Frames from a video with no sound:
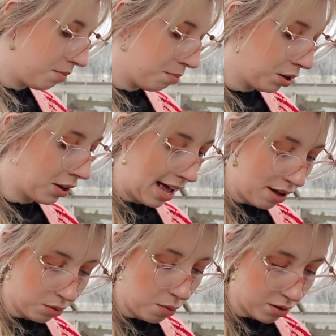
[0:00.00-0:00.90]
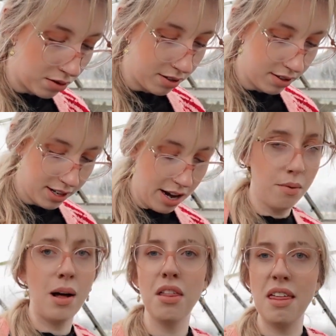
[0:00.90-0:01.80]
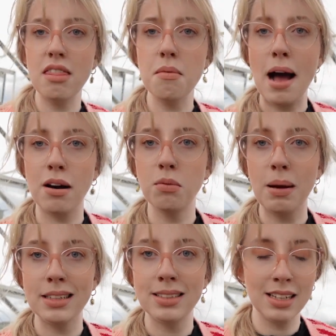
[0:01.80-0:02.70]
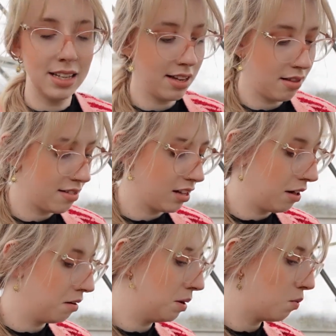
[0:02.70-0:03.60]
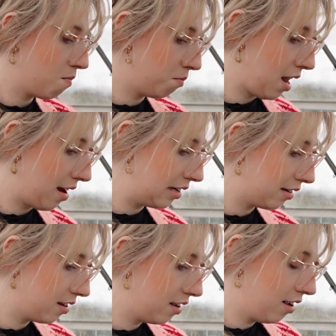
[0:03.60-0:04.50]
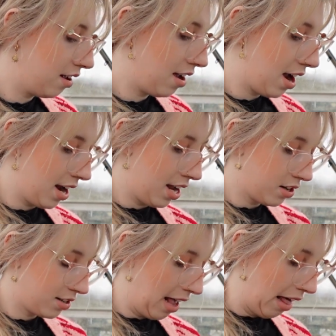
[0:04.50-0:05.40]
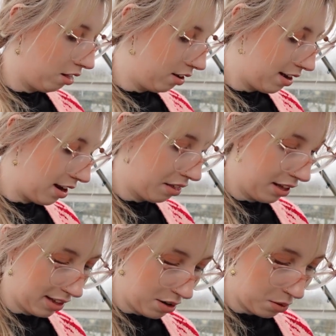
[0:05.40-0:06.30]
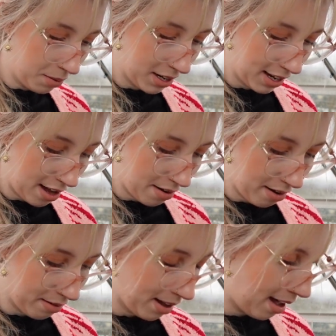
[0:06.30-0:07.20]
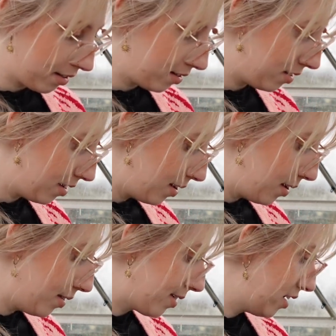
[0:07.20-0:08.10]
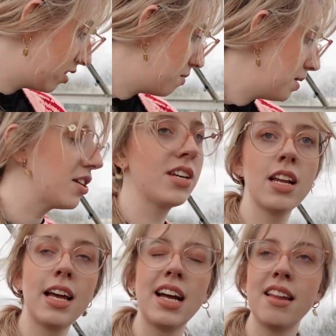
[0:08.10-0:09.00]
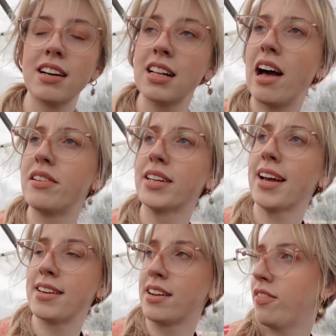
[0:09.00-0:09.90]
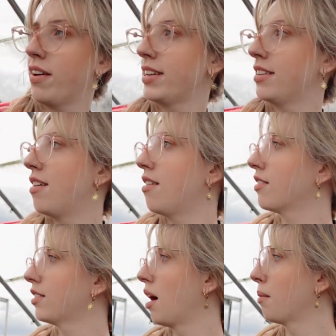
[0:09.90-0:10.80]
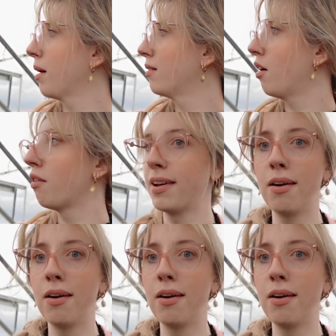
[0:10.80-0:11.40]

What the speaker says: pluck out the one that, you know, I'll thin them out basically, so then there'll only be 1 plant in each cell, and I think that will work out okay. It's getting a bit chilly and the clouds are getting very dark, so I'm going to hurry